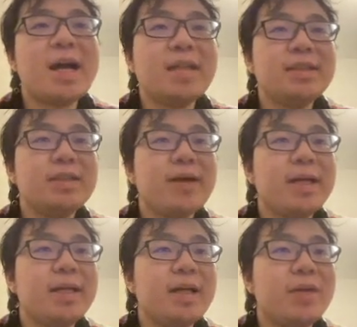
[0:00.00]
I see
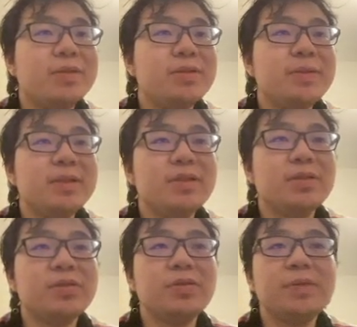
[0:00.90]
why. I was being
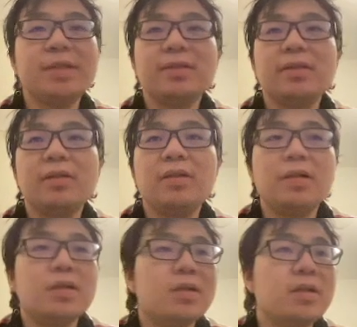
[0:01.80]
so stupid. So
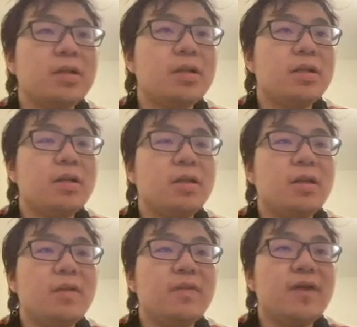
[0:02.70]

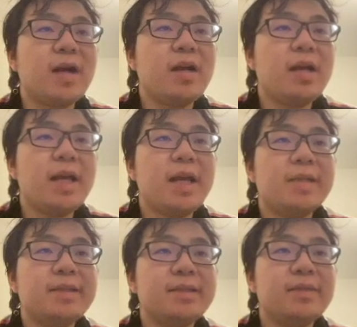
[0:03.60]
var
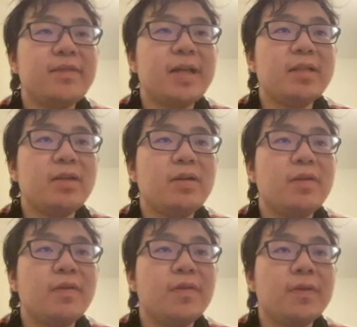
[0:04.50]
as final
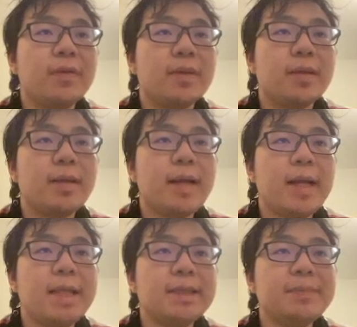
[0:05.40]

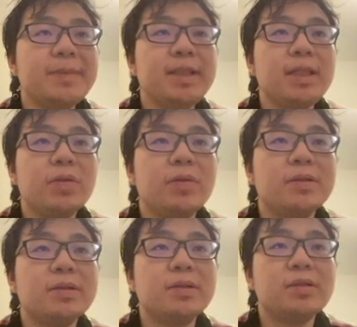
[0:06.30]
sb
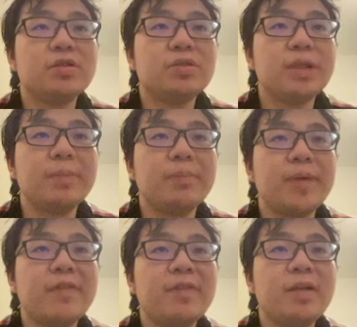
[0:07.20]
equals string
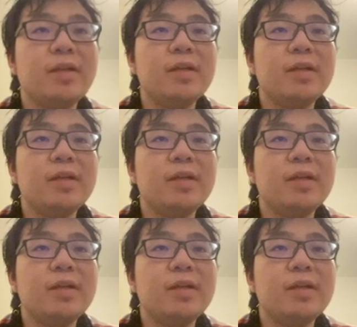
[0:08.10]
buffer.